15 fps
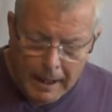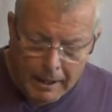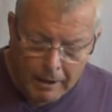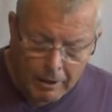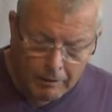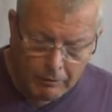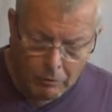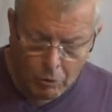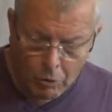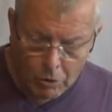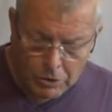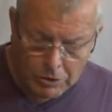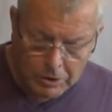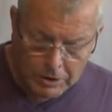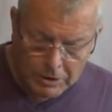and I've
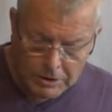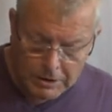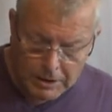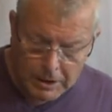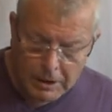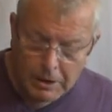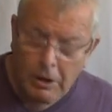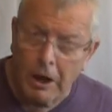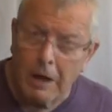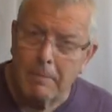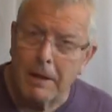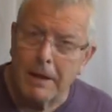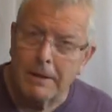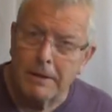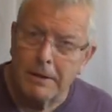looked at
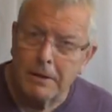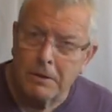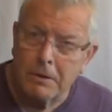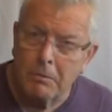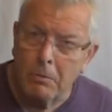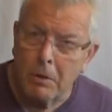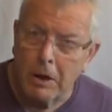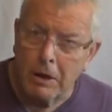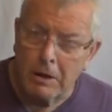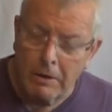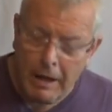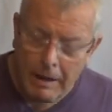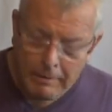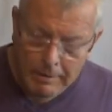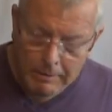diabetes and
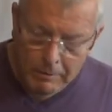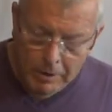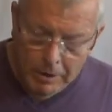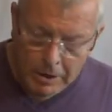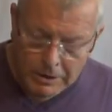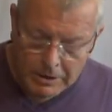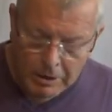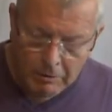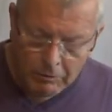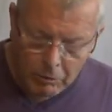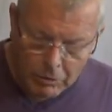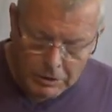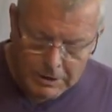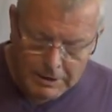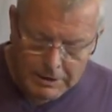how it works, and I've
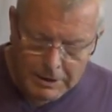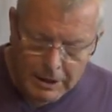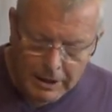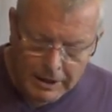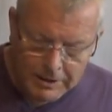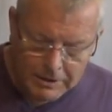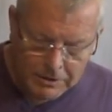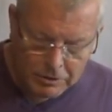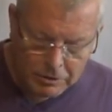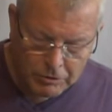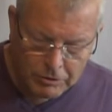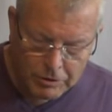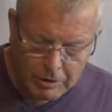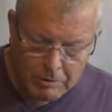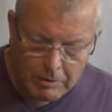looked at diets and
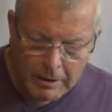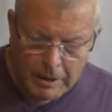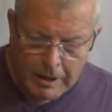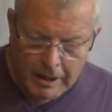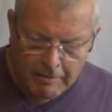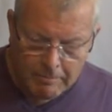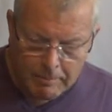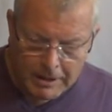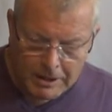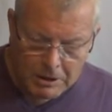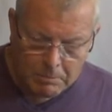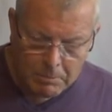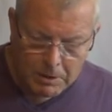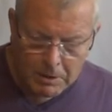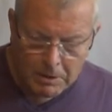stuff, so I've
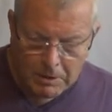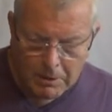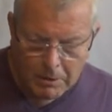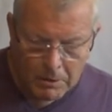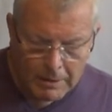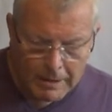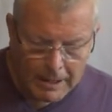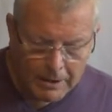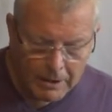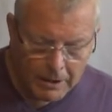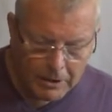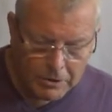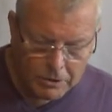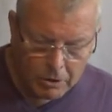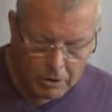picked up all that
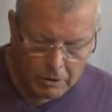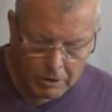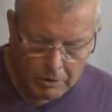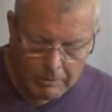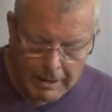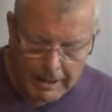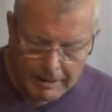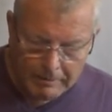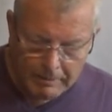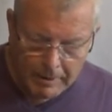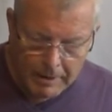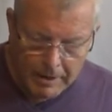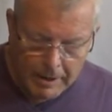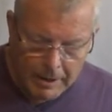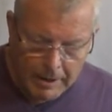knowledge along the way.
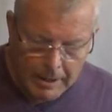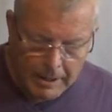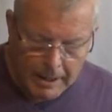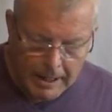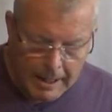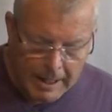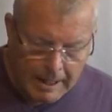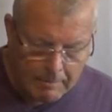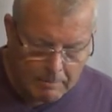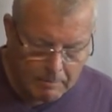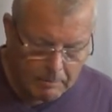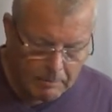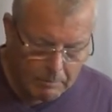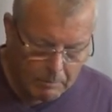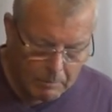
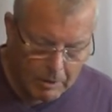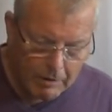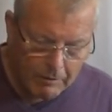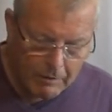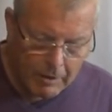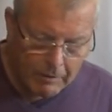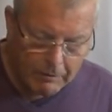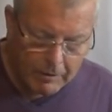Well,